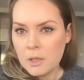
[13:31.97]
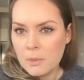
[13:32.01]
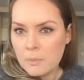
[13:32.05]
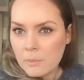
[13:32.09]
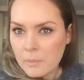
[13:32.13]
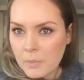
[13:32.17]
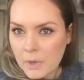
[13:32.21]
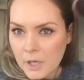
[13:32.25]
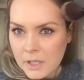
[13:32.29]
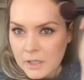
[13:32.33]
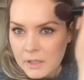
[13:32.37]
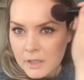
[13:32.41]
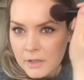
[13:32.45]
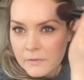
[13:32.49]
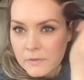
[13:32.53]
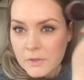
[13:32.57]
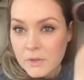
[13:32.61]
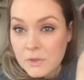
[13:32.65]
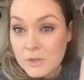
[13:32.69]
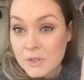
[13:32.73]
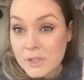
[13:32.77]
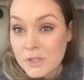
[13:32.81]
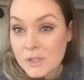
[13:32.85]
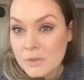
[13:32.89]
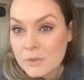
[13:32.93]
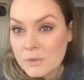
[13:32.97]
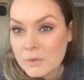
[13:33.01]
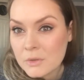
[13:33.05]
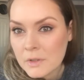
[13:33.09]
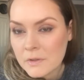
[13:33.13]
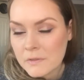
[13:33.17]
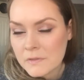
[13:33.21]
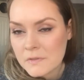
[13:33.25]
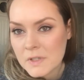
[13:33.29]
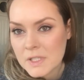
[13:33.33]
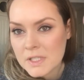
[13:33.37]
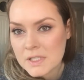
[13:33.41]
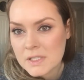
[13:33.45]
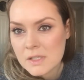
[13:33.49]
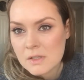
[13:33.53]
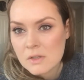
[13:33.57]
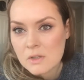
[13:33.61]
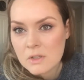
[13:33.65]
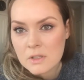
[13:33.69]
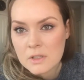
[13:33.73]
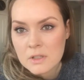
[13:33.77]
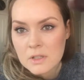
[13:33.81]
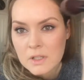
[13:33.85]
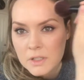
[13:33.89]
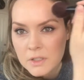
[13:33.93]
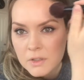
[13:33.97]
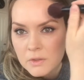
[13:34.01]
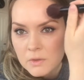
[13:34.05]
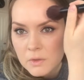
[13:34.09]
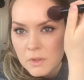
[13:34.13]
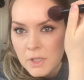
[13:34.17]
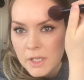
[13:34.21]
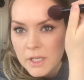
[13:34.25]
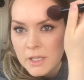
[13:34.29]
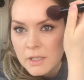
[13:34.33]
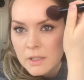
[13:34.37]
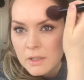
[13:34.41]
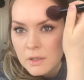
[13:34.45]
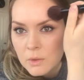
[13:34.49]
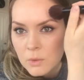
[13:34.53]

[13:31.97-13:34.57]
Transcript: But if you do, if that's a look that you like,